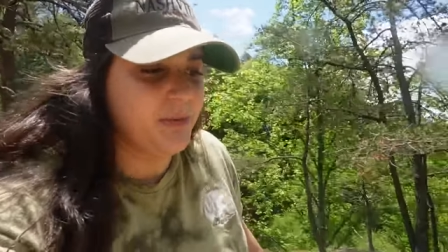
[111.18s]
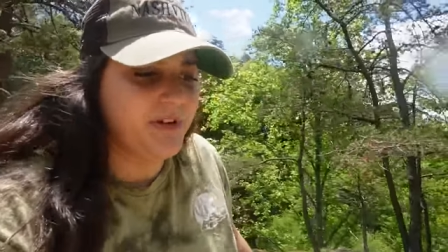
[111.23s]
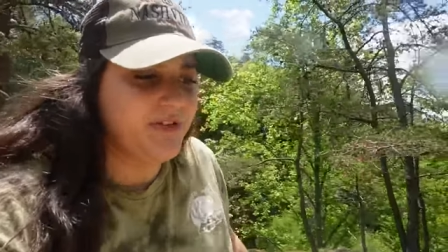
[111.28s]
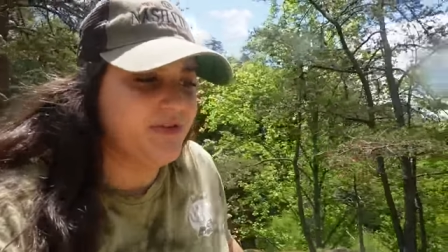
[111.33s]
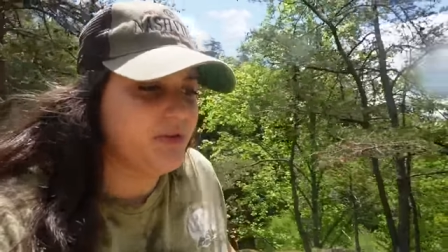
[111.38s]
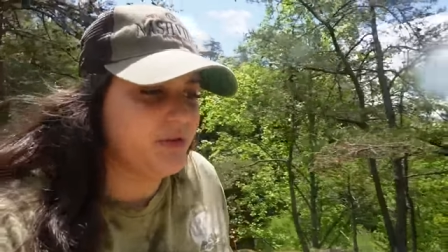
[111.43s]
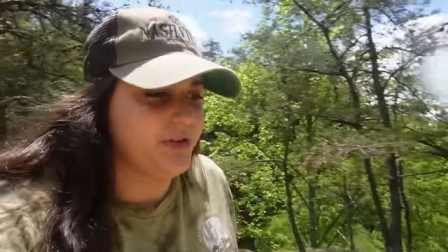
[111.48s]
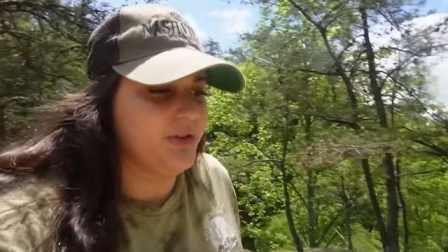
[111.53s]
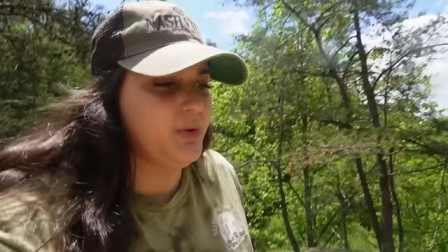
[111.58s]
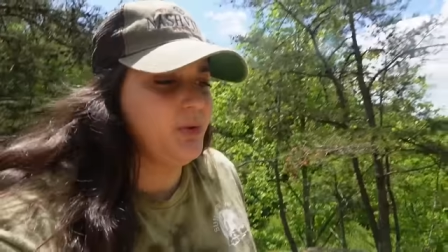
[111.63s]

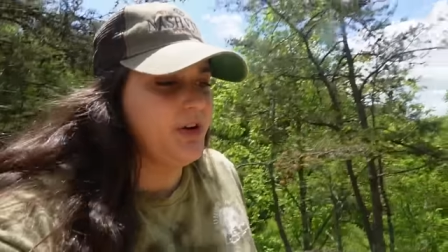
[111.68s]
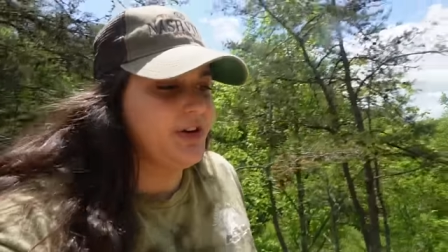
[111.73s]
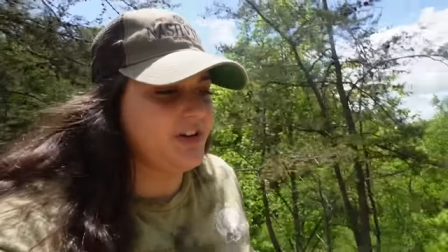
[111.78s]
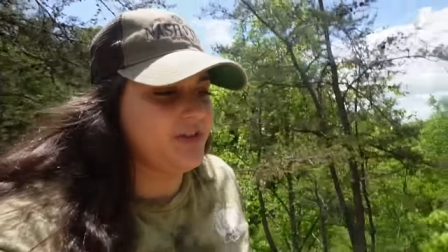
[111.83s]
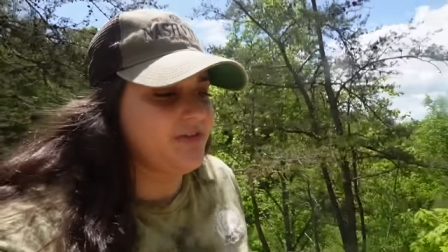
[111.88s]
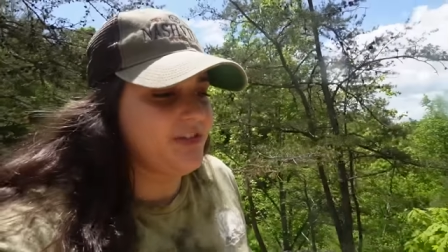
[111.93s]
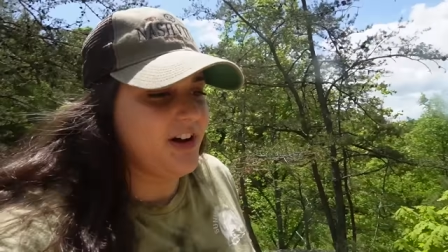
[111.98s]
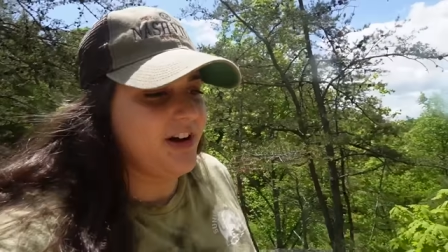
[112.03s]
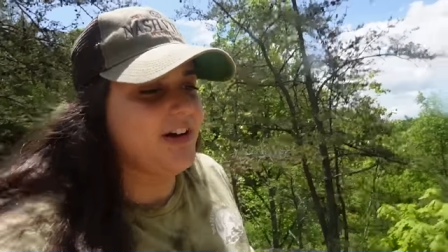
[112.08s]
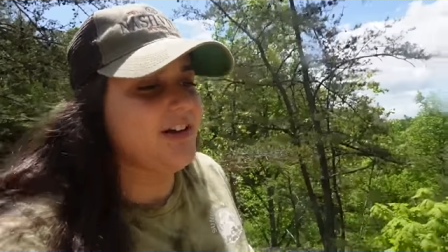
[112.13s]
before the
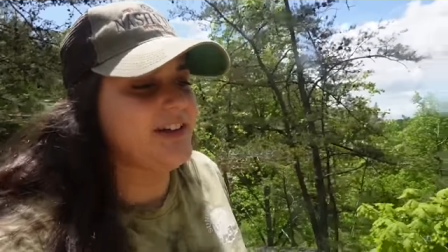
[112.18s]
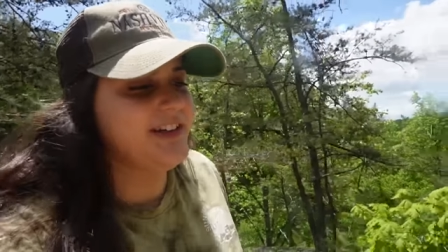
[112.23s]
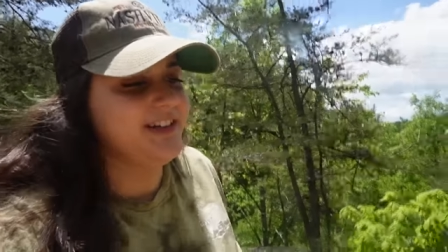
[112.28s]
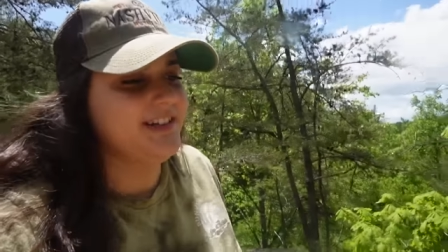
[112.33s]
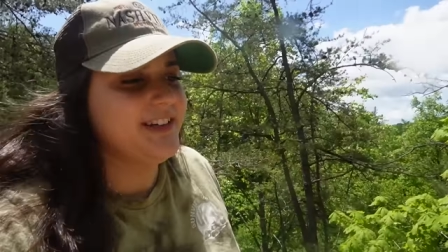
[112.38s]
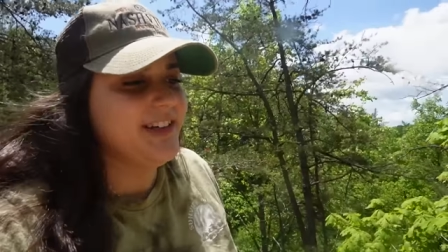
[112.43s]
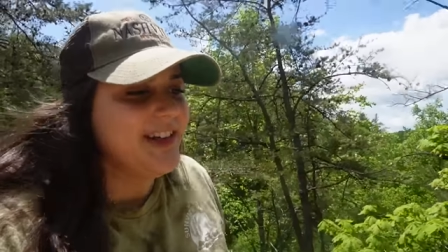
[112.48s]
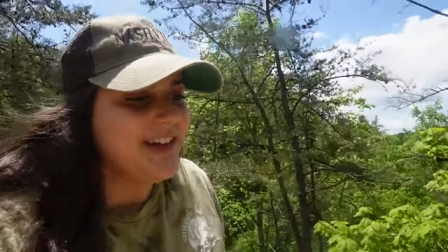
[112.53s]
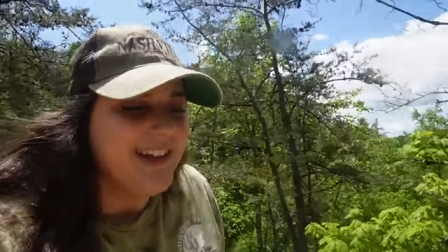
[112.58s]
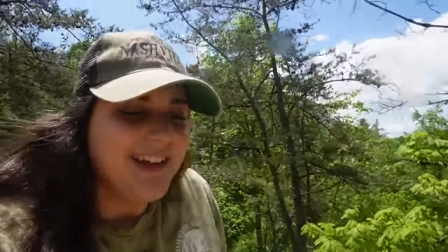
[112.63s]
waterfall,
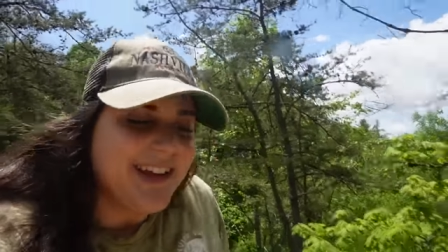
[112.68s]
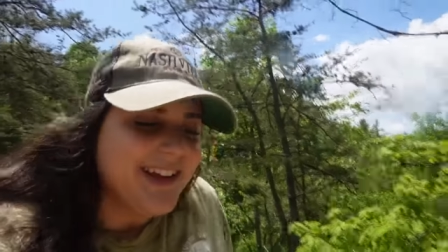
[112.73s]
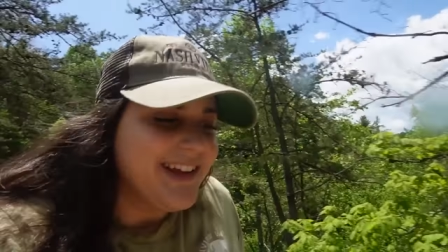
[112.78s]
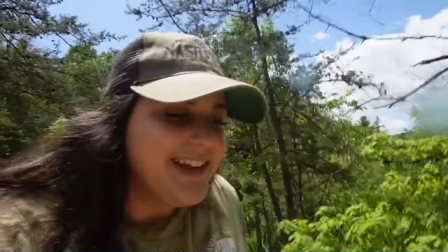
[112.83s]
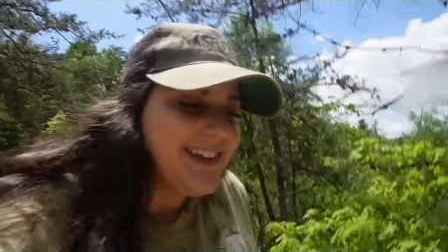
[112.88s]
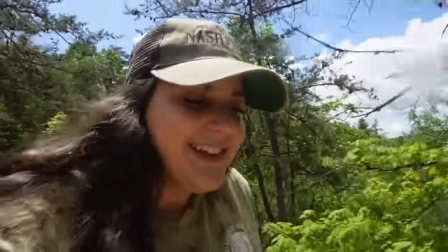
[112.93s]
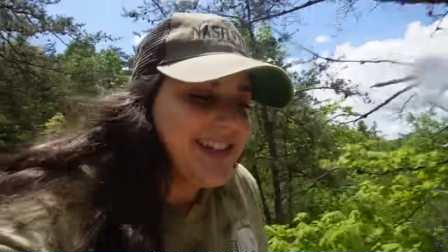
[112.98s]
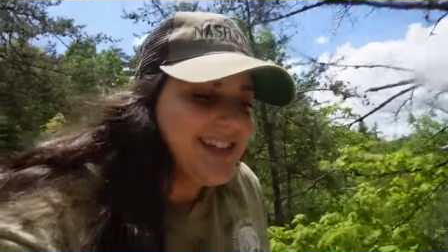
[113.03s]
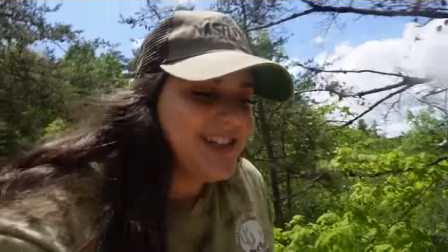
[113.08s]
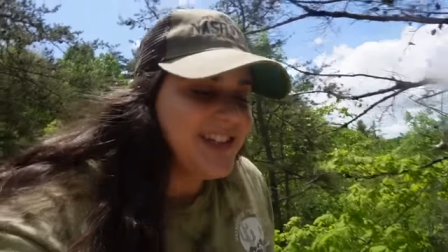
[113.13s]
and
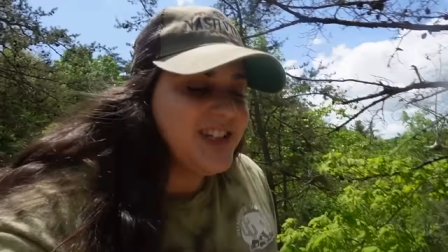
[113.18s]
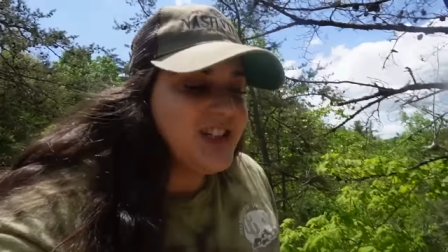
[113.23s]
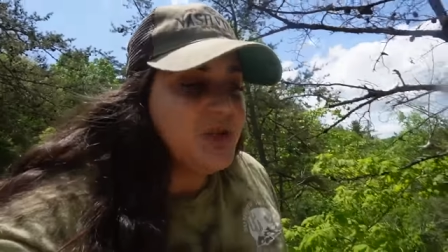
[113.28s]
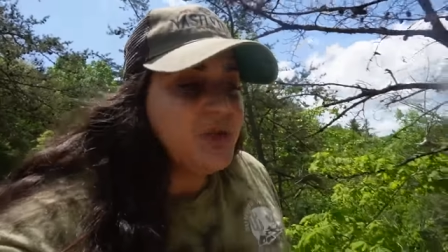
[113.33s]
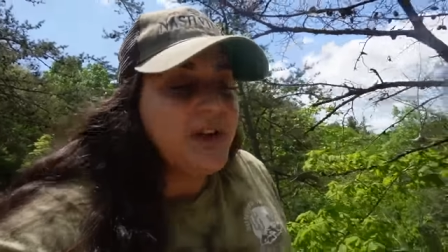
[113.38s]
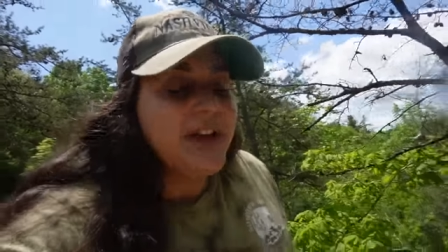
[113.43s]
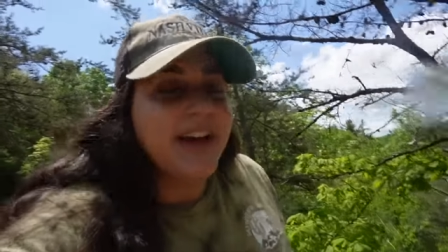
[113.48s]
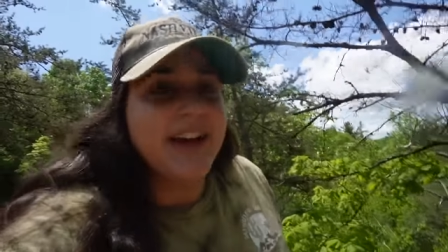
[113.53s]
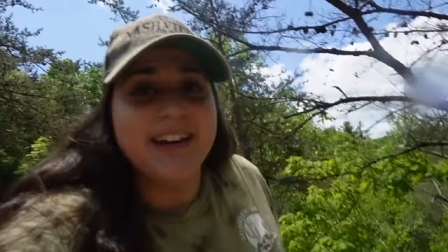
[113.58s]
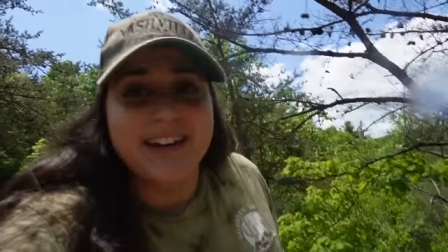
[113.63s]
they said you
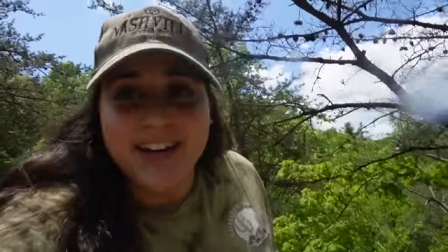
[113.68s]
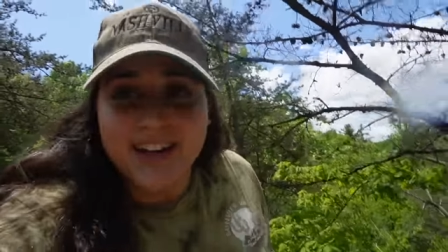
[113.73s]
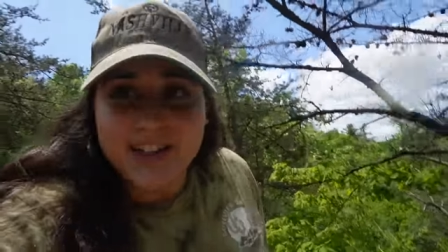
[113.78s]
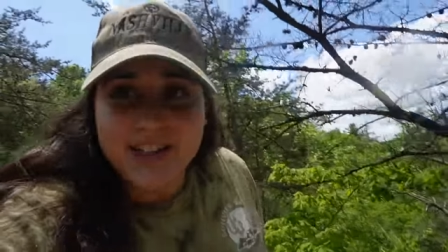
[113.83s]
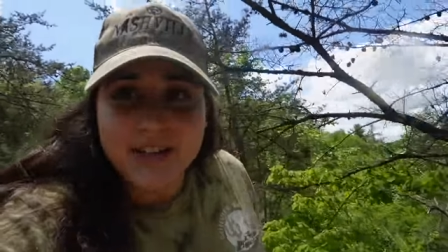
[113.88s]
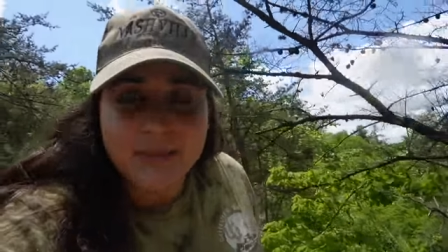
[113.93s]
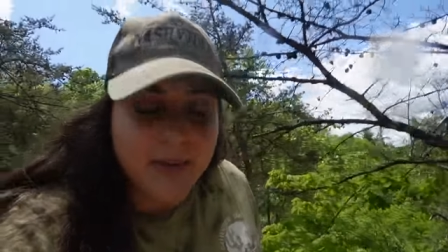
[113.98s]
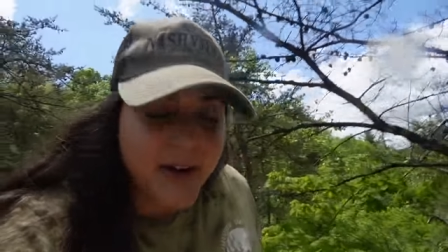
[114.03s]
can get to the